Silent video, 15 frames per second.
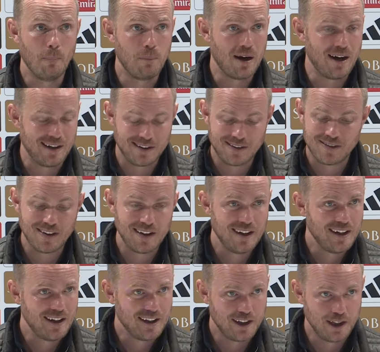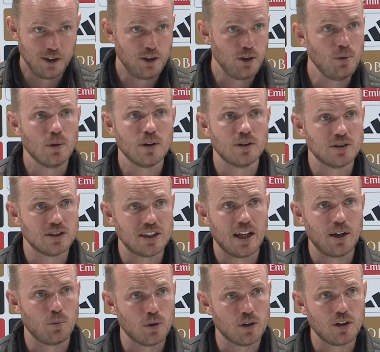but they do
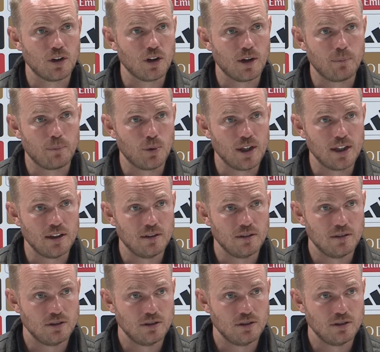understand what they're going to bring